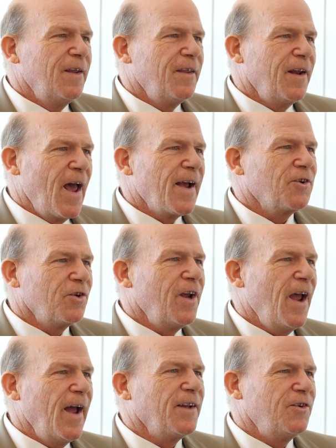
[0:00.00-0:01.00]
that actually
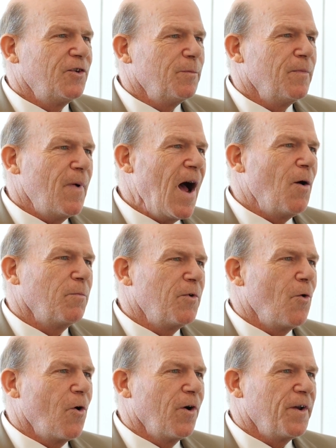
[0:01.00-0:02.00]
had some
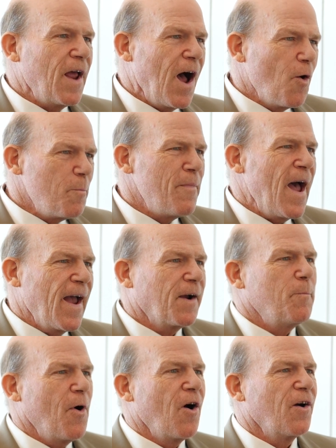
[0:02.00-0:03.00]
outdoor and outback
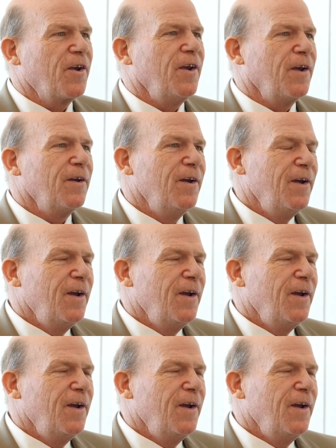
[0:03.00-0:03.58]
parking,